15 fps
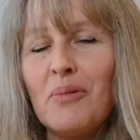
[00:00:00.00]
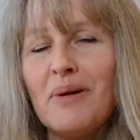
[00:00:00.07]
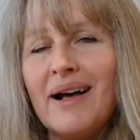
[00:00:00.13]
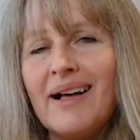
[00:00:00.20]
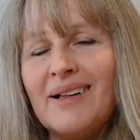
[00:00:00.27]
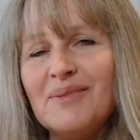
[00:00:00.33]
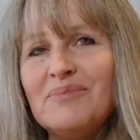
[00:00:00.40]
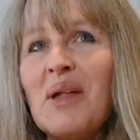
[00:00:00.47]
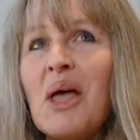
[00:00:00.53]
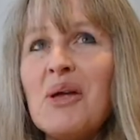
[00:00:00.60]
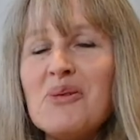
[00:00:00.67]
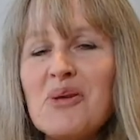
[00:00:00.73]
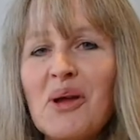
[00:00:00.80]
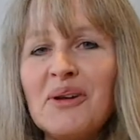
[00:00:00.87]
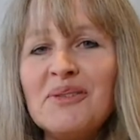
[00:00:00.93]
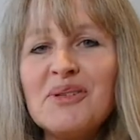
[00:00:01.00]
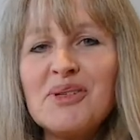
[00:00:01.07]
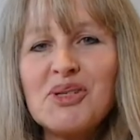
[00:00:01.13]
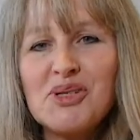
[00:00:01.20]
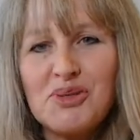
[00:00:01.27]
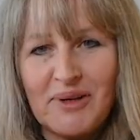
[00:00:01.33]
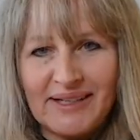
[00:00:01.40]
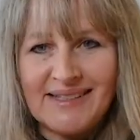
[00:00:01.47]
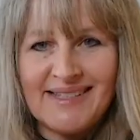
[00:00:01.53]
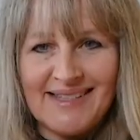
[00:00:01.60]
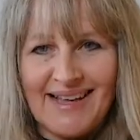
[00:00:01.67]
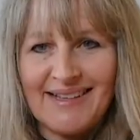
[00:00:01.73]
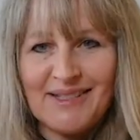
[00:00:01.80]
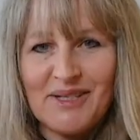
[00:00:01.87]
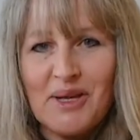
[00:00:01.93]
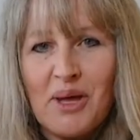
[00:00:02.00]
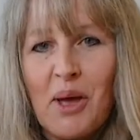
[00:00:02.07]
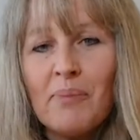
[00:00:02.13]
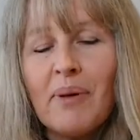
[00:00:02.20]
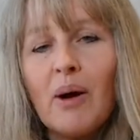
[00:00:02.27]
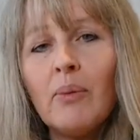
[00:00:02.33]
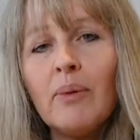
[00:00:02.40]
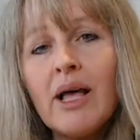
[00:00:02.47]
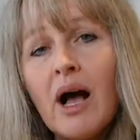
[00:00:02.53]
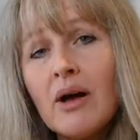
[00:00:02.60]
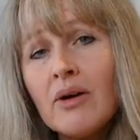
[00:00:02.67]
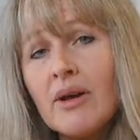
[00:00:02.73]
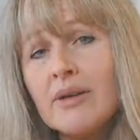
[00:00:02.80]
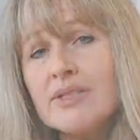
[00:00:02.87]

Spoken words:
Well, not in the strict sense, but we are